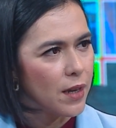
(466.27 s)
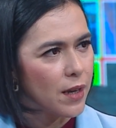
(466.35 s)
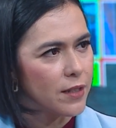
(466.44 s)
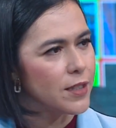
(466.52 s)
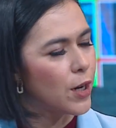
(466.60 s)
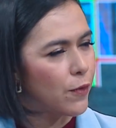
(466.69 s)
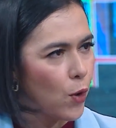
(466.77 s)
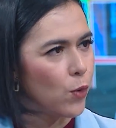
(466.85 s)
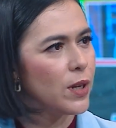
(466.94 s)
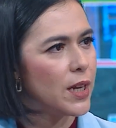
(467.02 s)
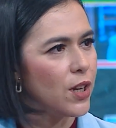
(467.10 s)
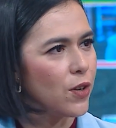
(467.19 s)
instead of
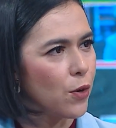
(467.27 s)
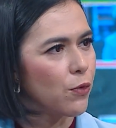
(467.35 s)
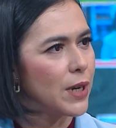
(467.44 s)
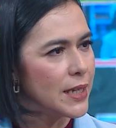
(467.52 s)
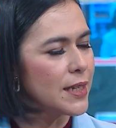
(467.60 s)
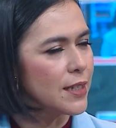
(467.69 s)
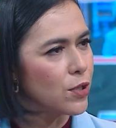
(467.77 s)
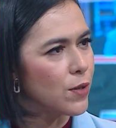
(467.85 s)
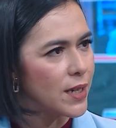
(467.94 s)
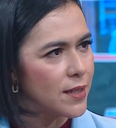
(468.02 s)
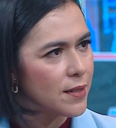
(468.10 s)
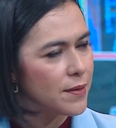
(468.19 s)
only, releasing
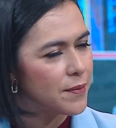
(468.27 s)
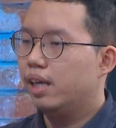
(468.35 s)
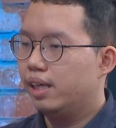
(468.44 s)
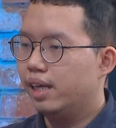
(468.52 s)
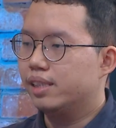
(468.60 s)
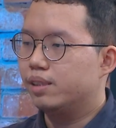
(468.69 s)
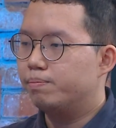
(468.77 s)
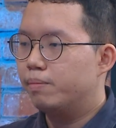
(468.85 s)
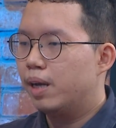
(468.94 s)
stress? Yes.